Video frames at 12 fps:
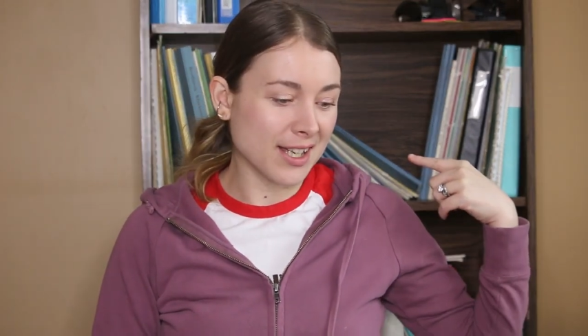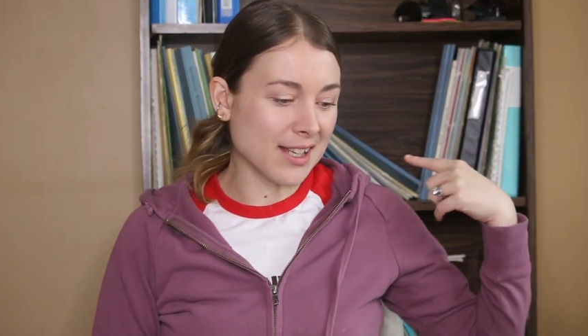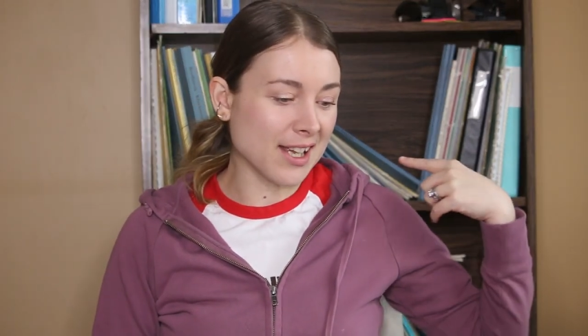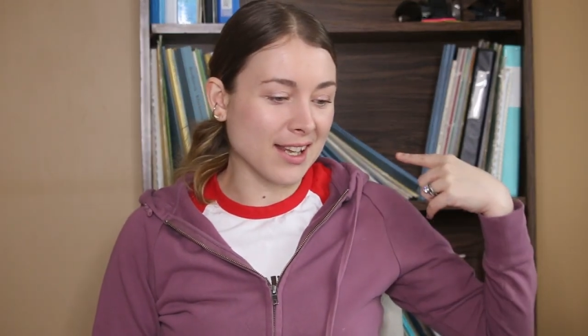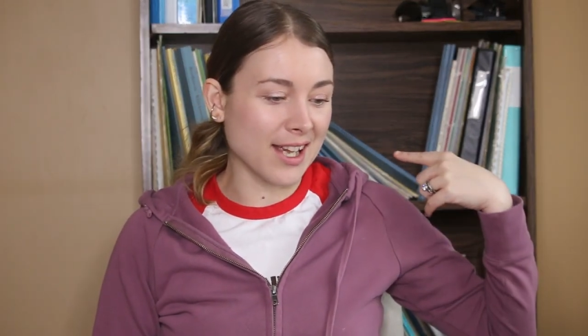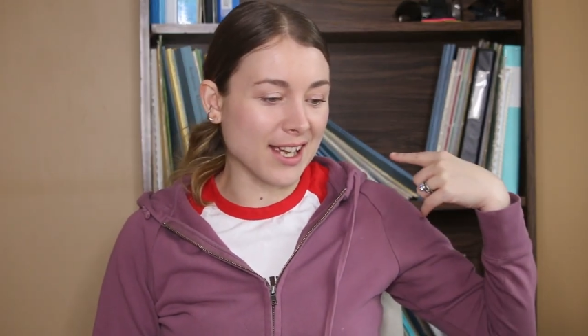and
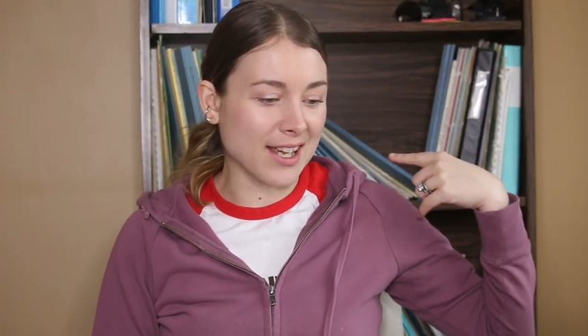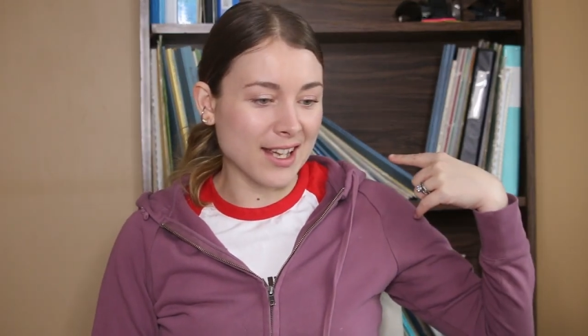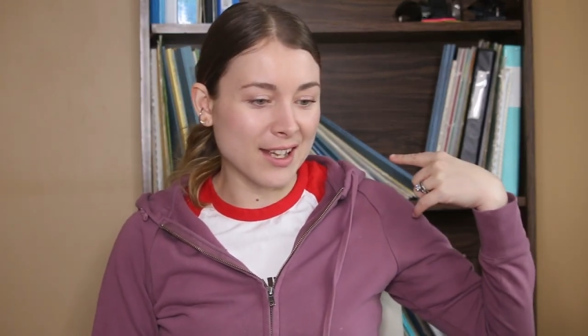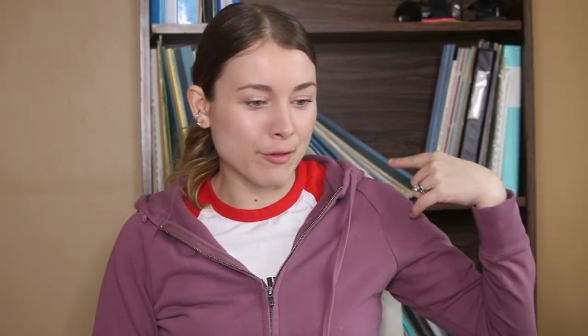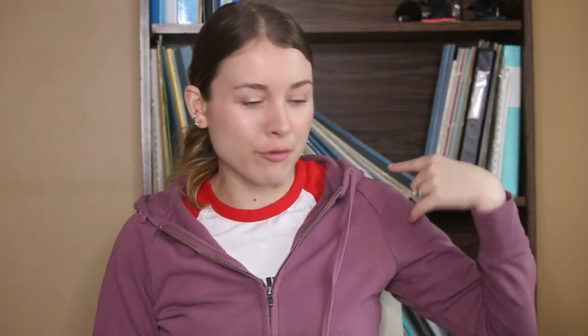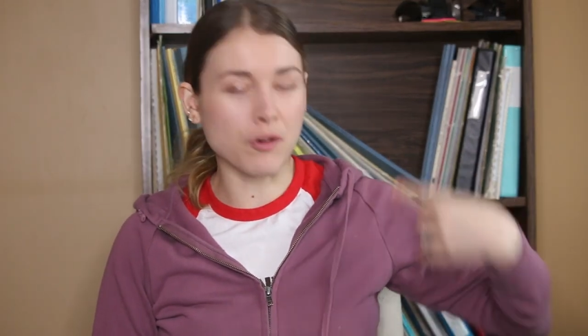then like
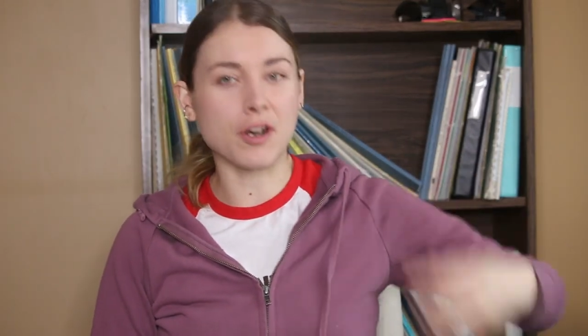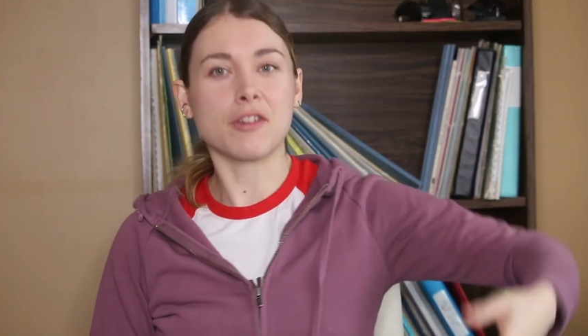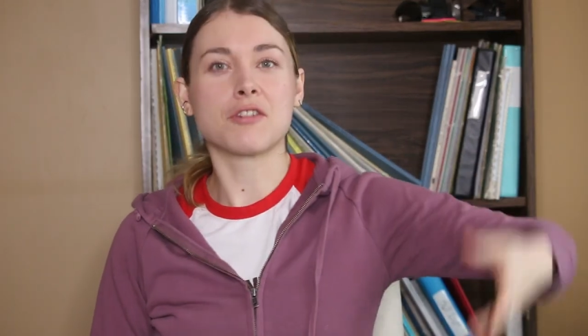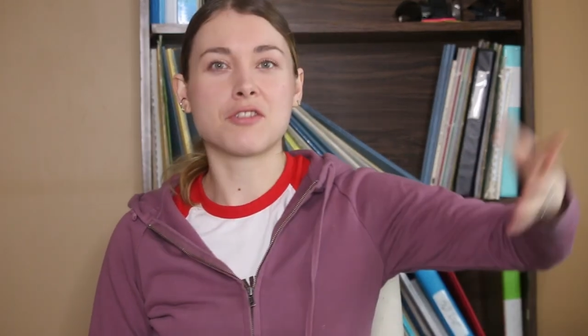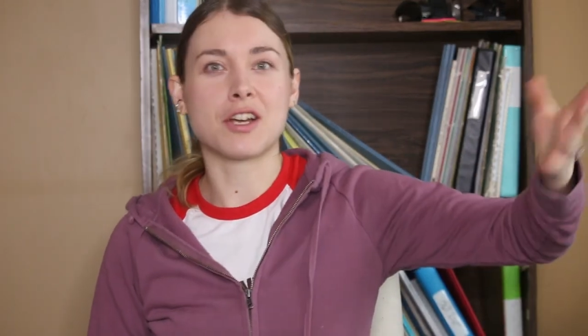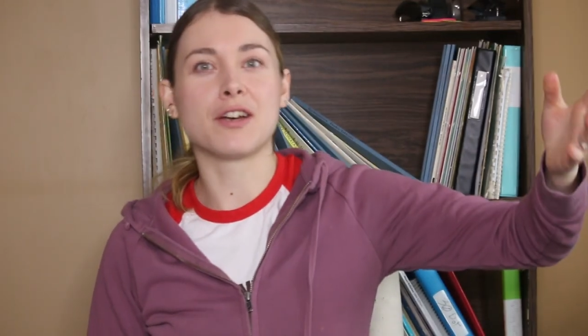four
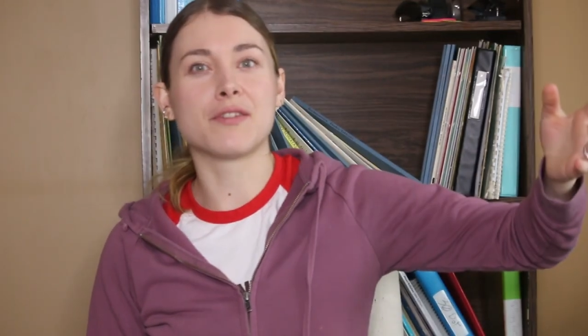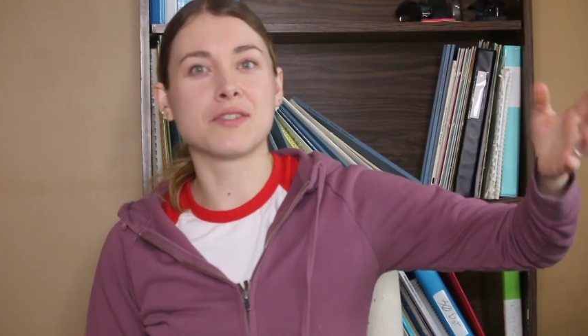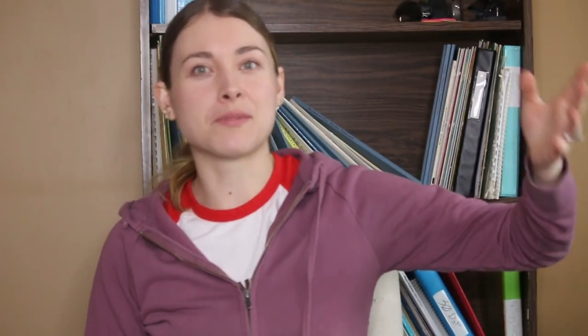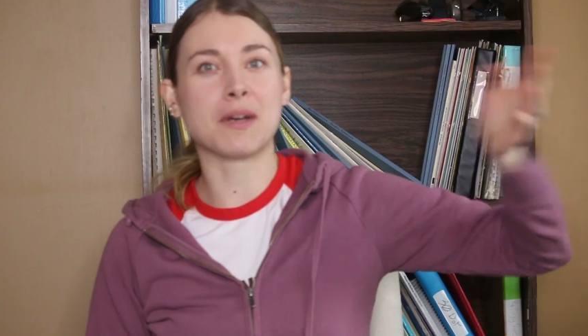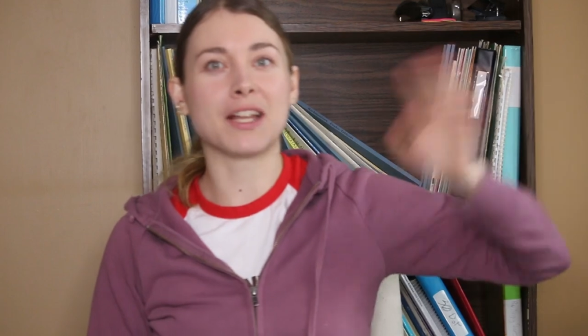other shelves.